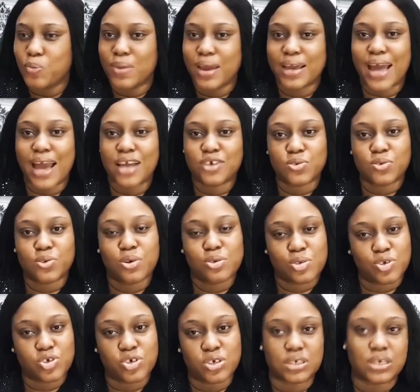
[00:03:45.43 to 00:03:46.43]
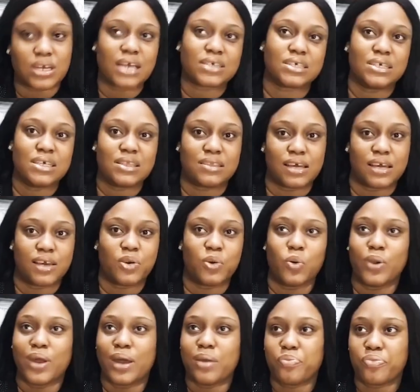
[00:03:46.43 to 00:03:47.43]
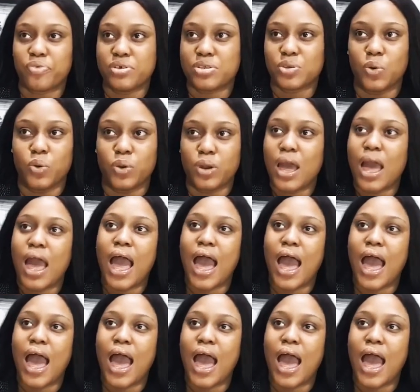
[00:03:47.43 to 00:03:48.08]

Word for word: Like, I should go to church and actually thank God and praise God.